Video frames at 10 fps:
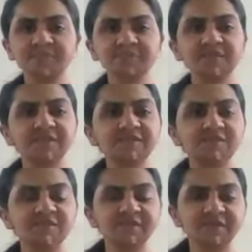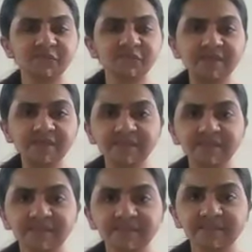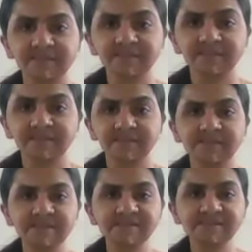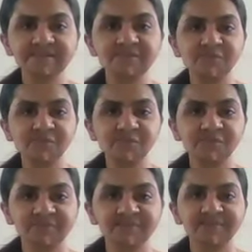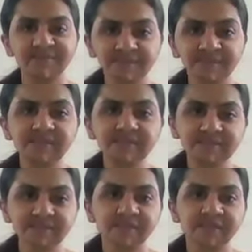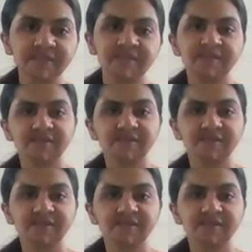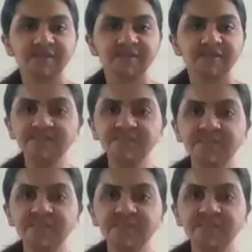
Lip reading: something during the week. Yes, no, yes. All right. Yes,